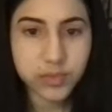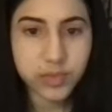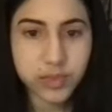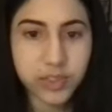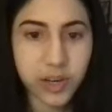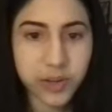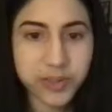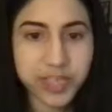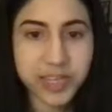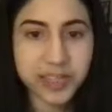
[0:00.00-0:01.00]
So you
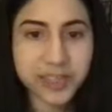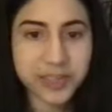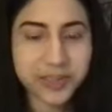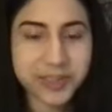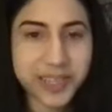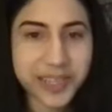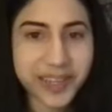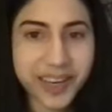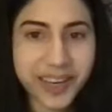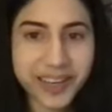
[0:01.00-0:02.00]
did
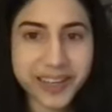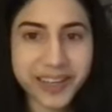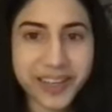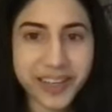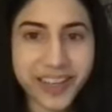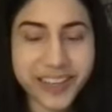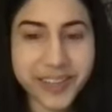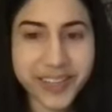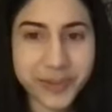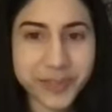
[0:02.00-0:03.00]
consulting and
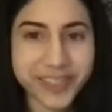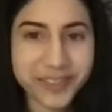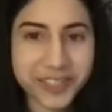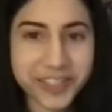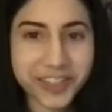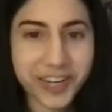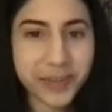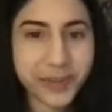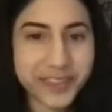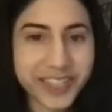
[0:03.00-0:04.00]
it wasn't really your
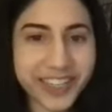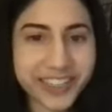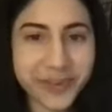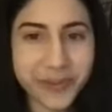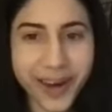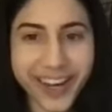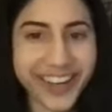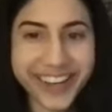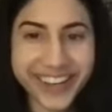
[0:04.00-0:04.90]
cup of tea. Like, why?